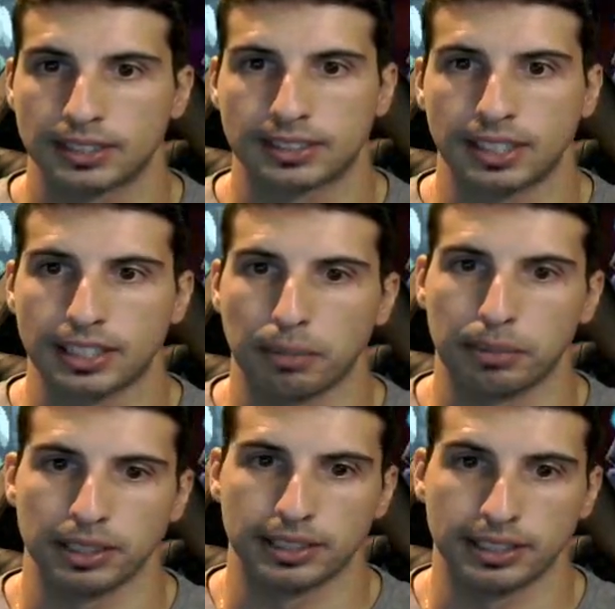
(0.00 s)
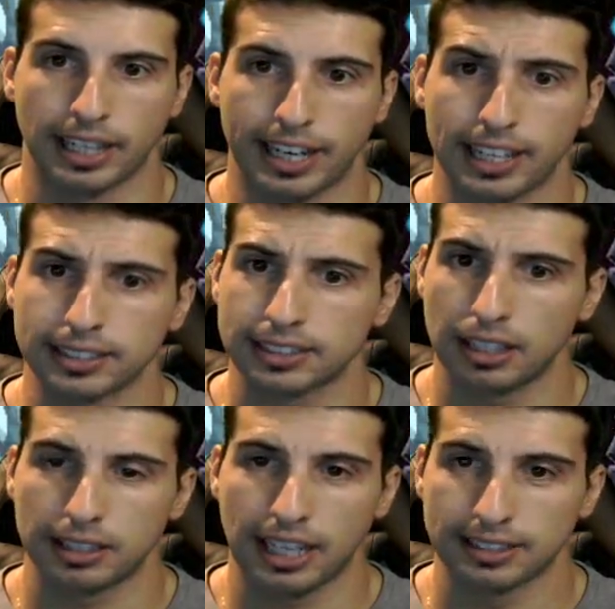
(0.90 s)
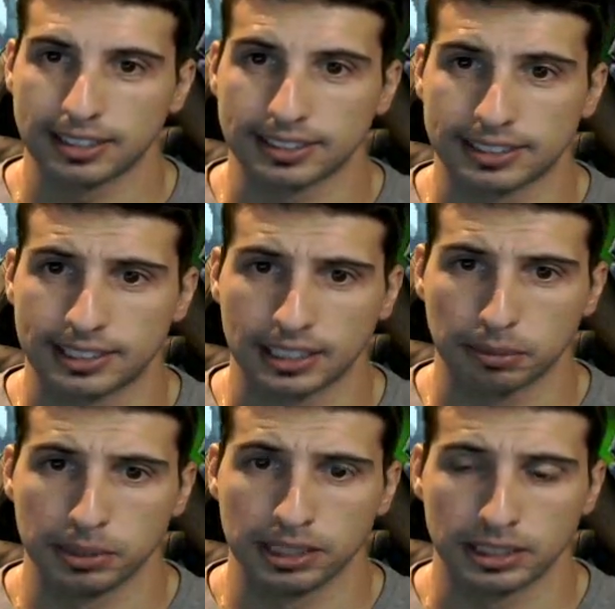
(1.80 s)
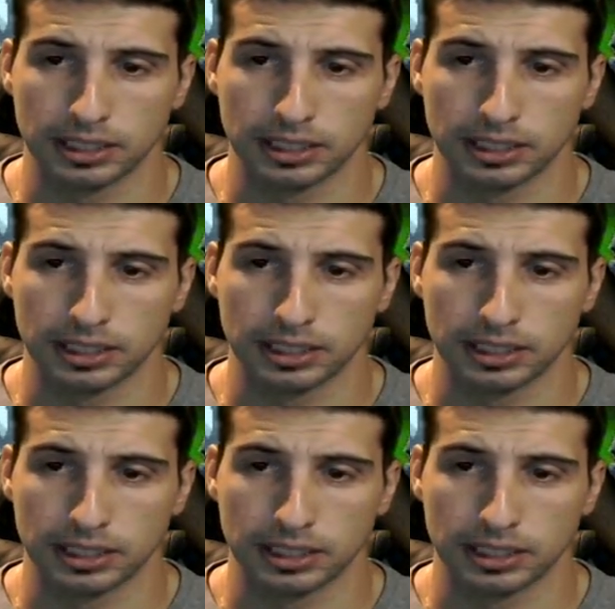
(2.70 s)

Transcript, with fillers: Sick ability. I gotta say, that's a sick ability.